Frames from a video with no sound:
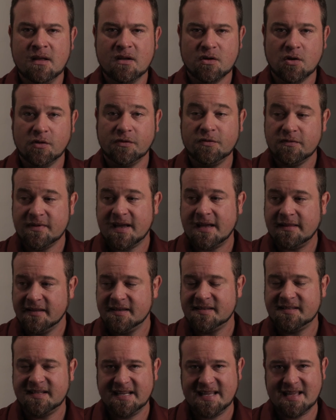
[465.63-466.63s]
Go through that
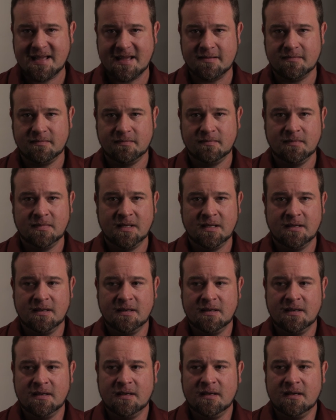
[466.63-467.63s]
list again.
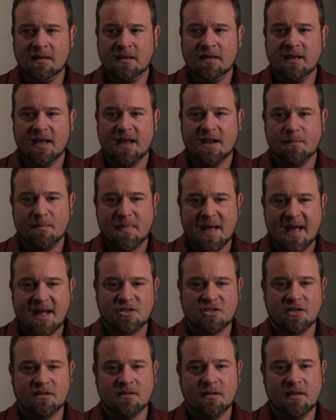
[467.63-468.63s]
And
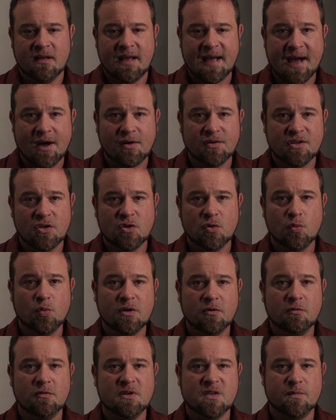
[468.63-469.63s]
imagine how you
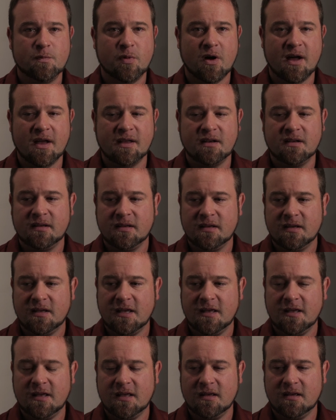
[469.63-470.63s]
would respond
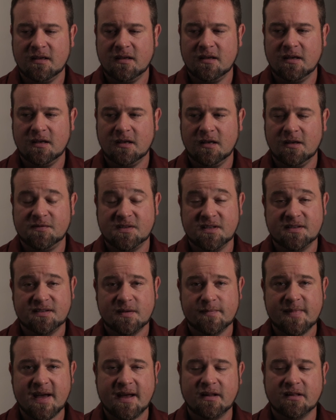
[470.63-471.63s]
if
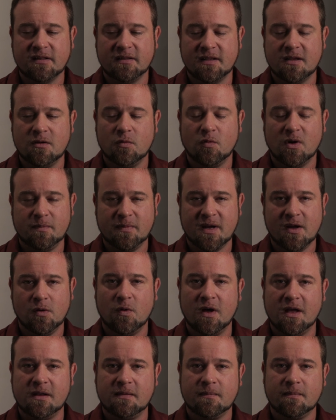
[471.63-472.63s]
systematically, one by
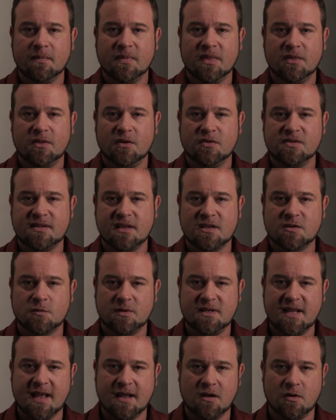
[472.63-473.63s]
one, those things
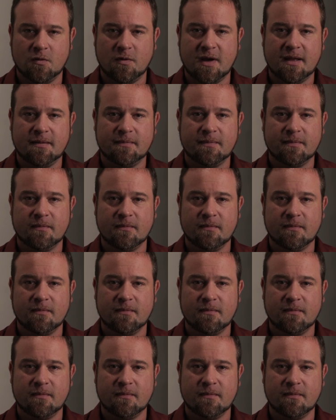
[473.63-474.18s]
were taken away.